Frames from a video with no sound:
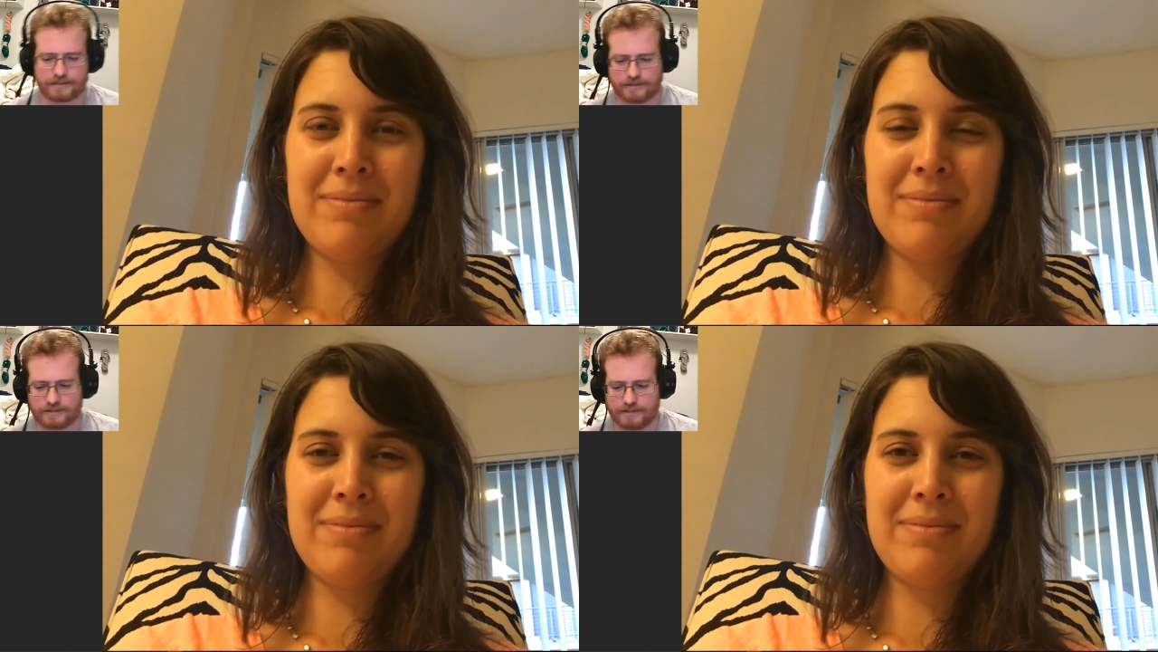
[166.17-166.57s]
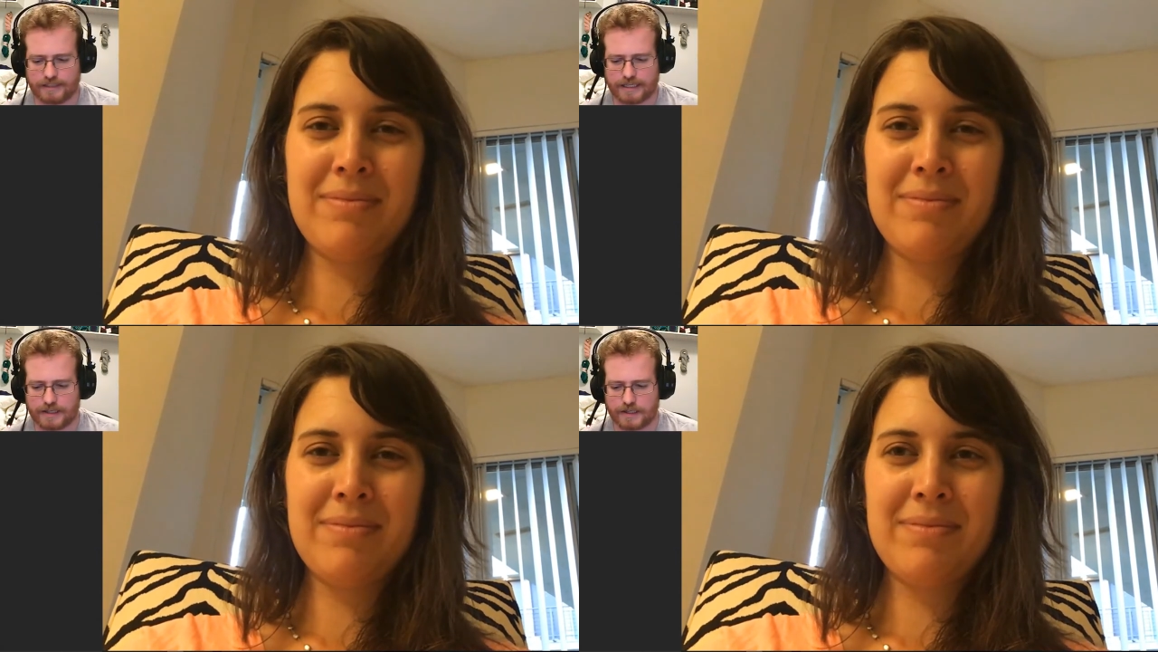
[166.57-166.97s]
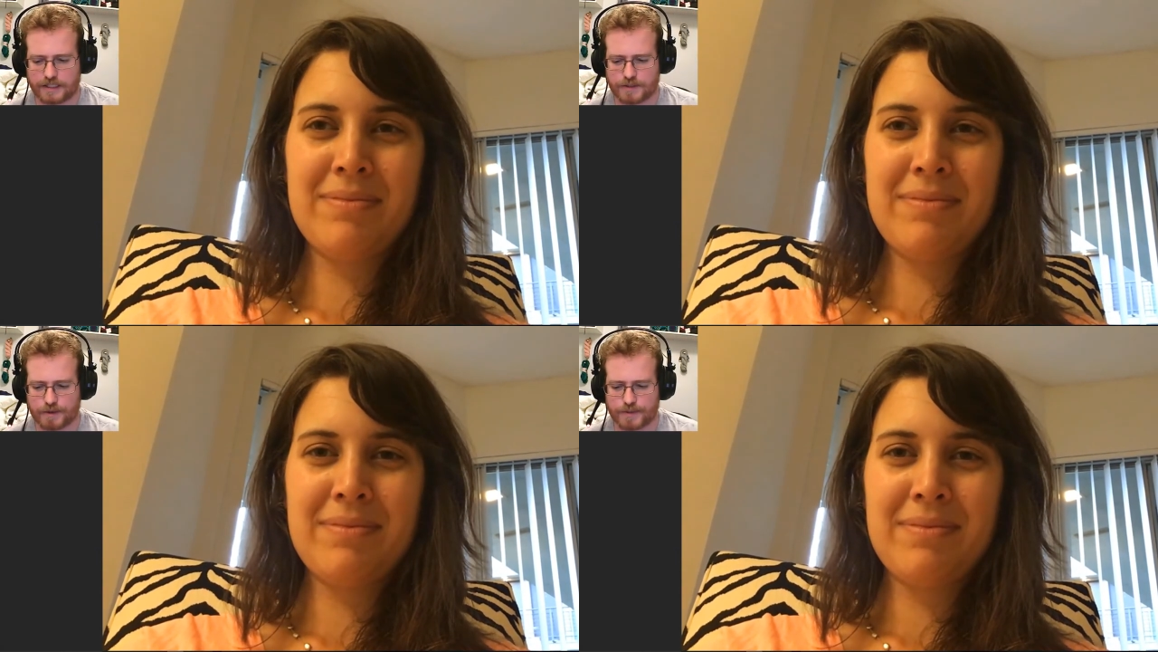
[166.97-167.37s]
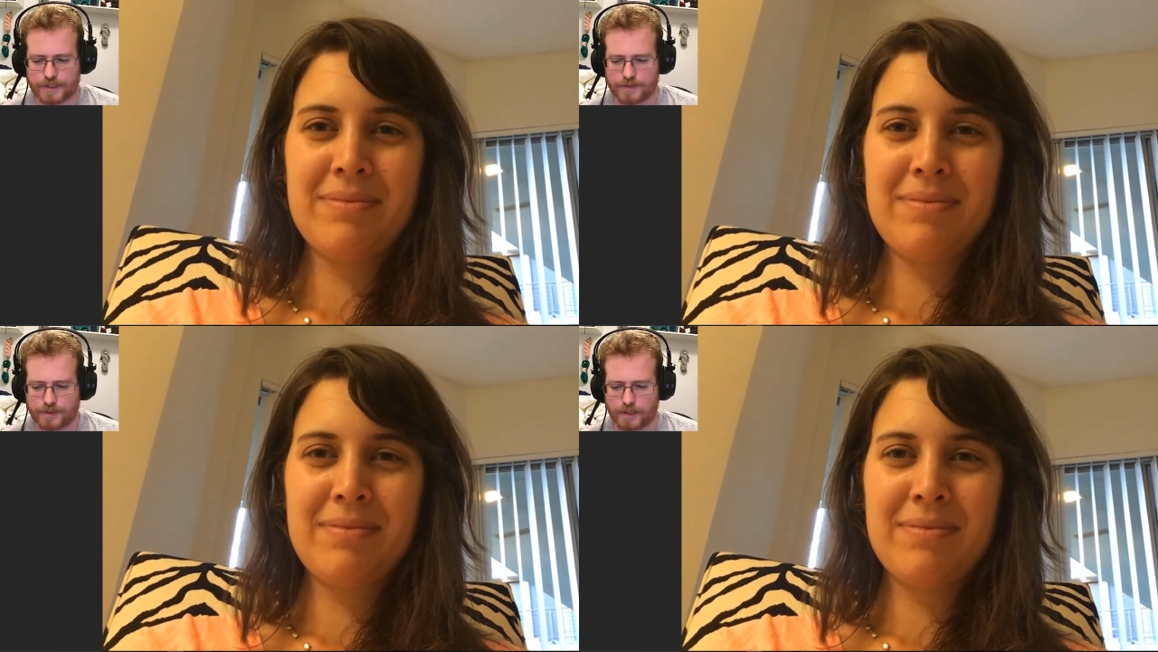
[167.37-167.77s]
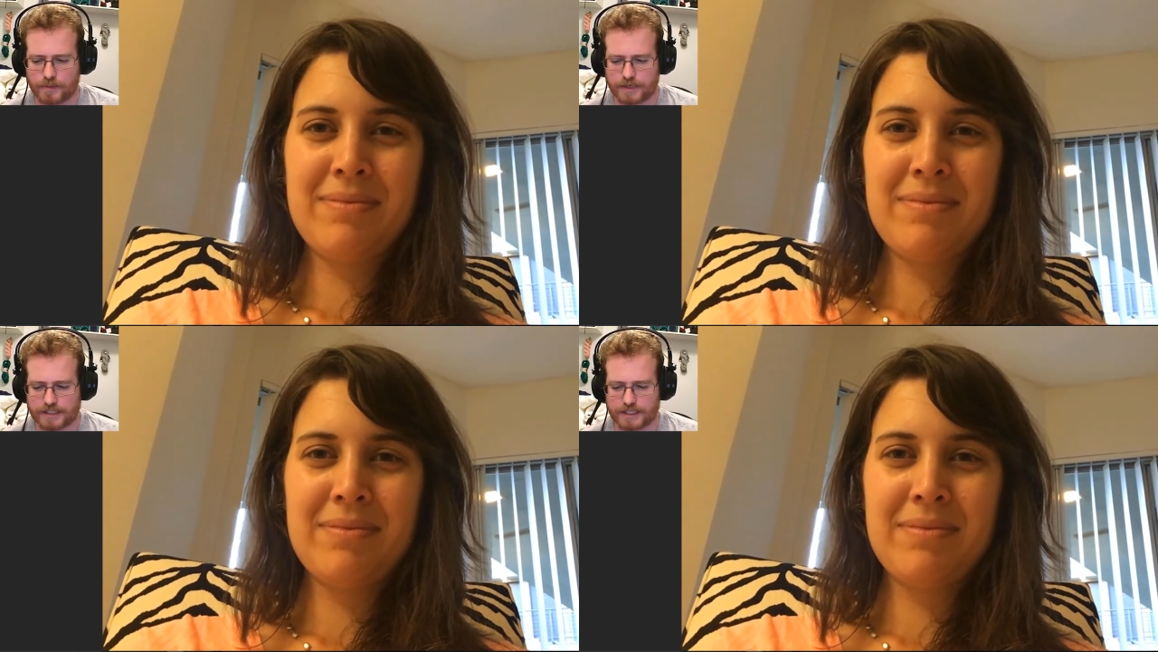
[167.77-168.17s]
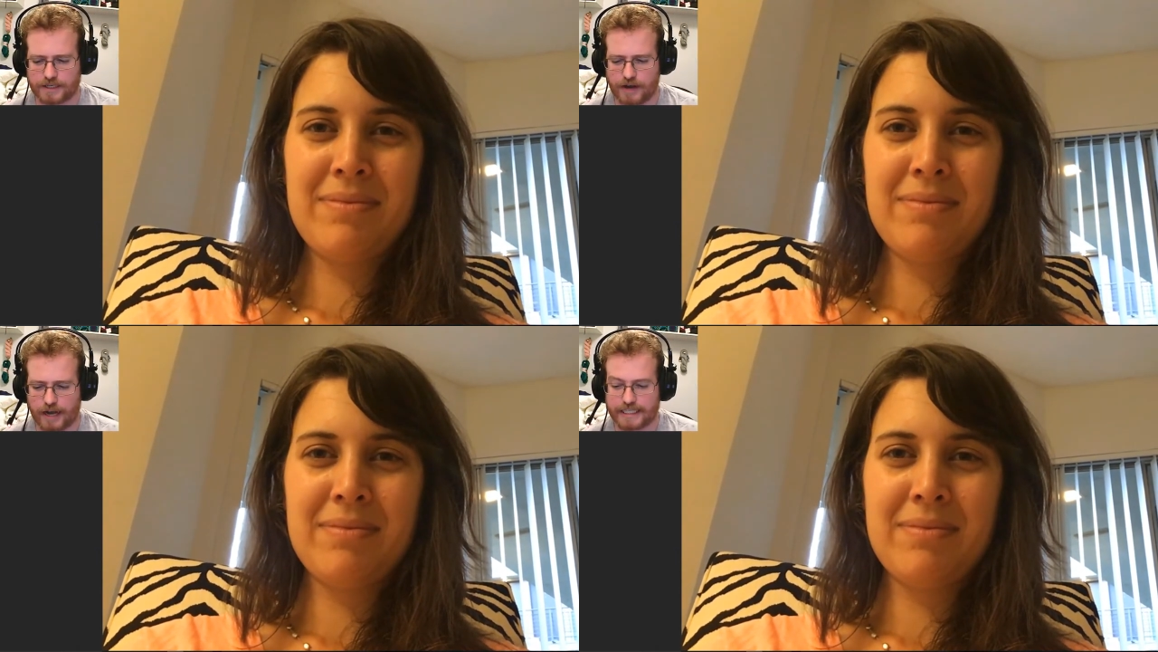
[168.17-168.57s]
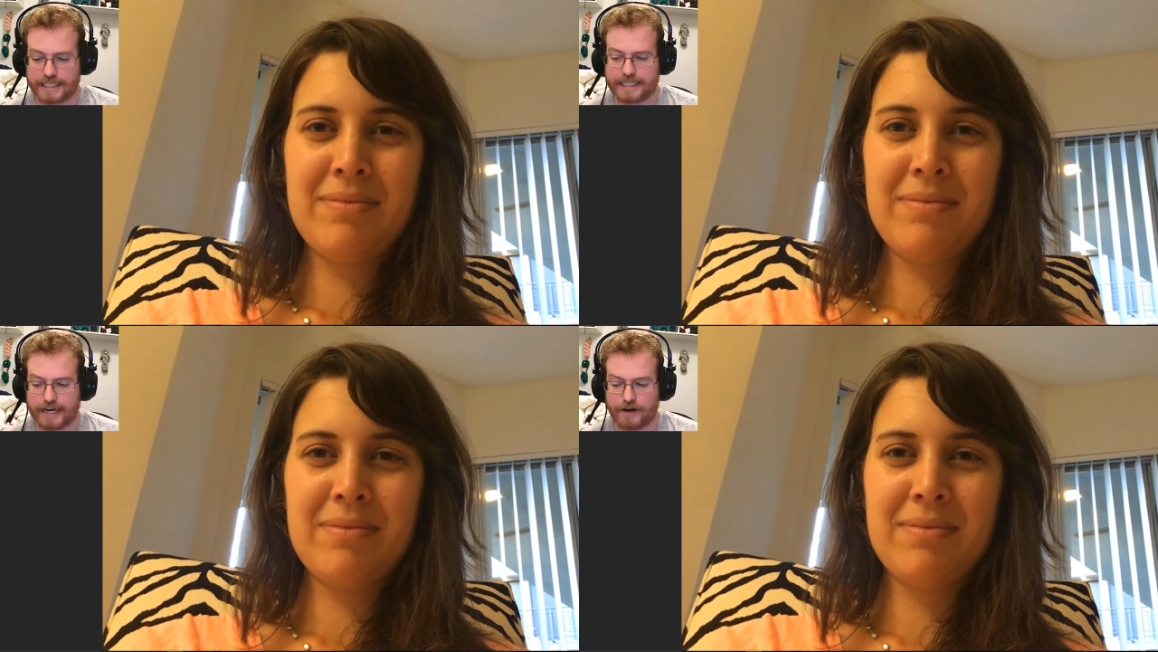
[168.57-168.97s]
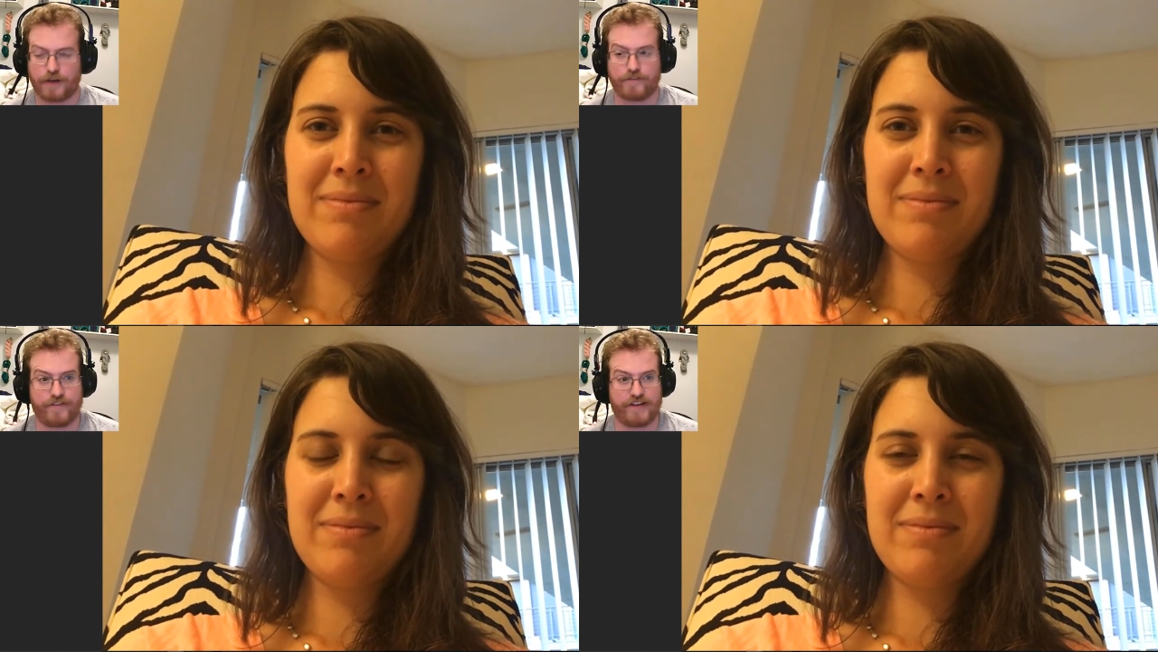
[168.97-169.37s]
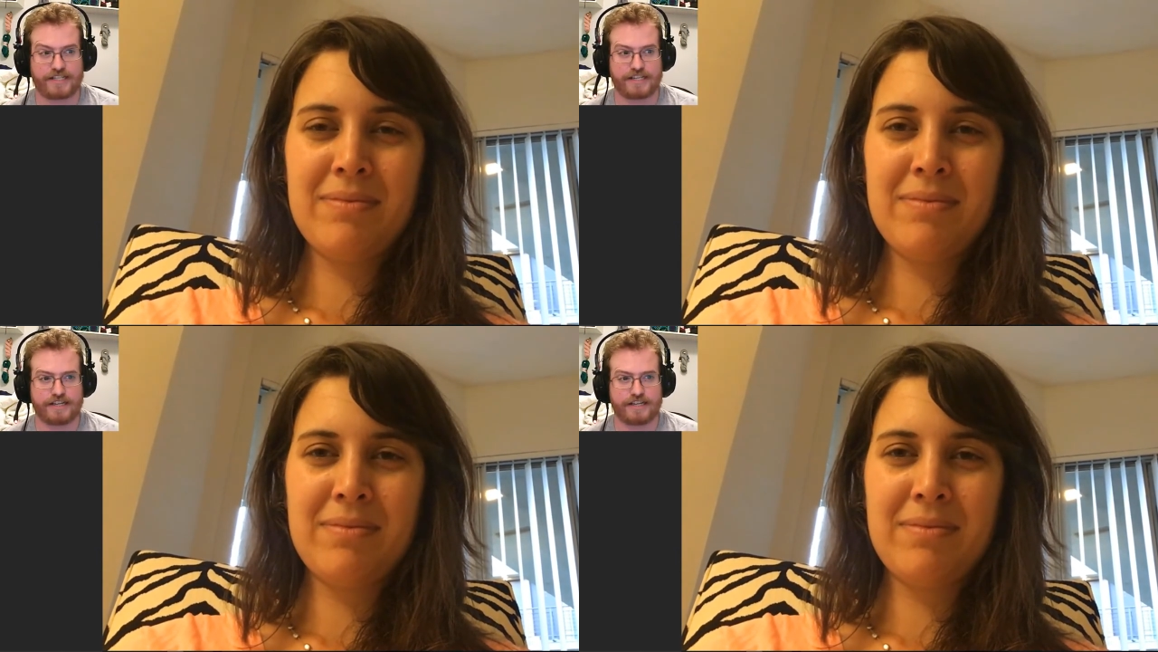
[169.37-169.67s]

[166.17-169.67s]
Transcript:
Speaker 1: like in the descriptions below because I did get it off of Etsy.